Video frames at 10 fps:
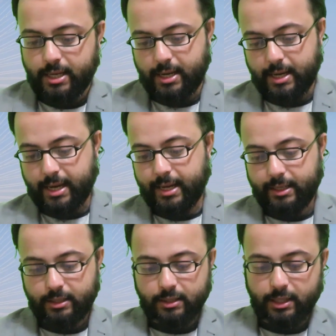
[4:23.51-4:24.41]

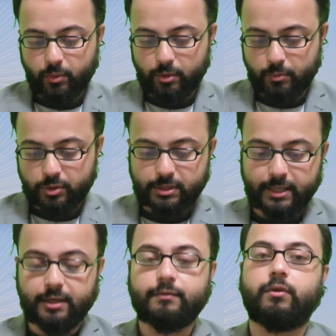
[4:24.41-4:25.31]
and they will most
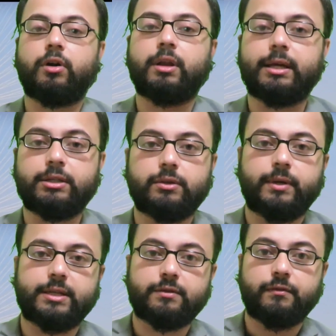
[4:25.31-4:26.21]
likely fall into
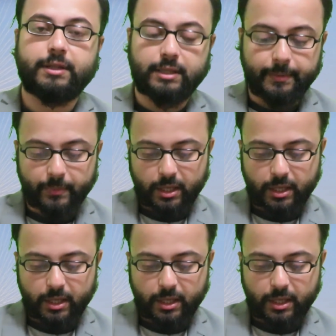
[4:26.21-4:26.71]
his fitna.